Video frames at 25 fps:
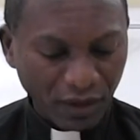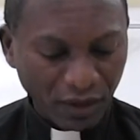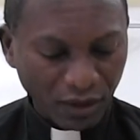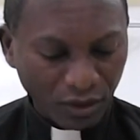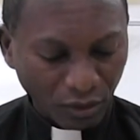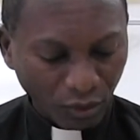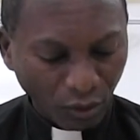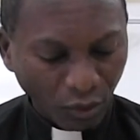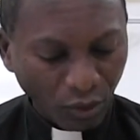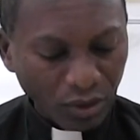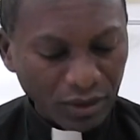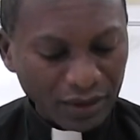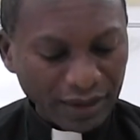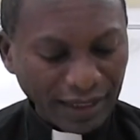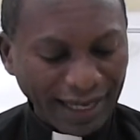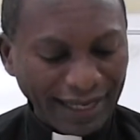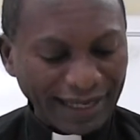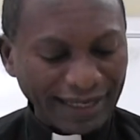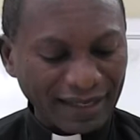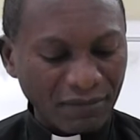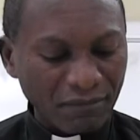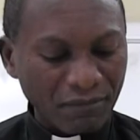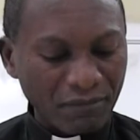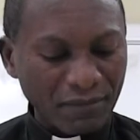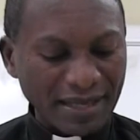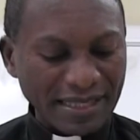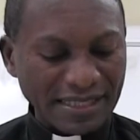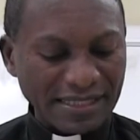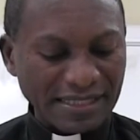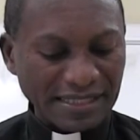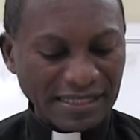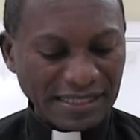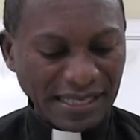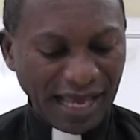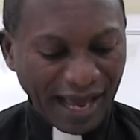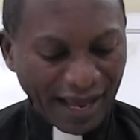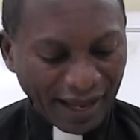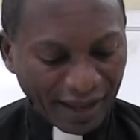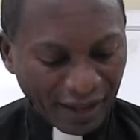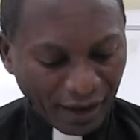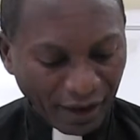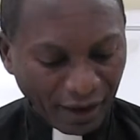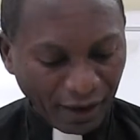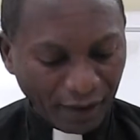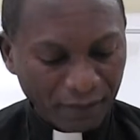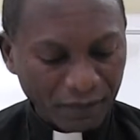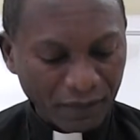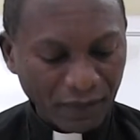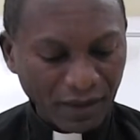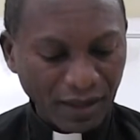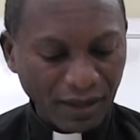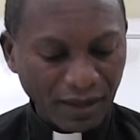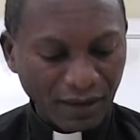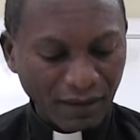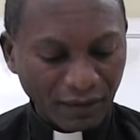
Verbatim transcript: Lord and Messiah,